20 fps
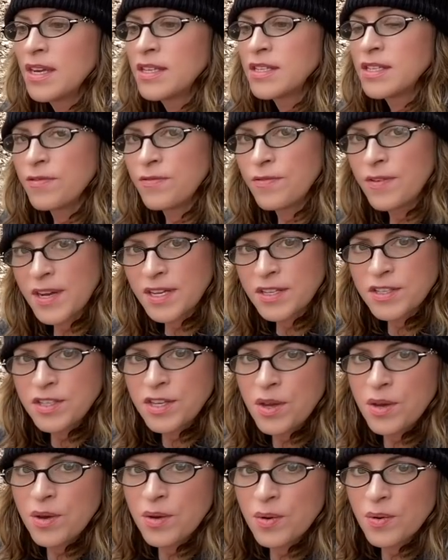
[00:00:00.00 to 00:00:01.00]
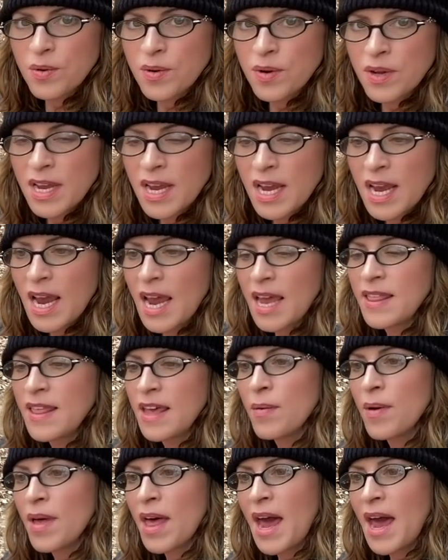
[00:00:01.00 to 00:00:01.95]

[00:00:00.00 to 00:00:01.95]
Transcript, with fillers: to fix you and they will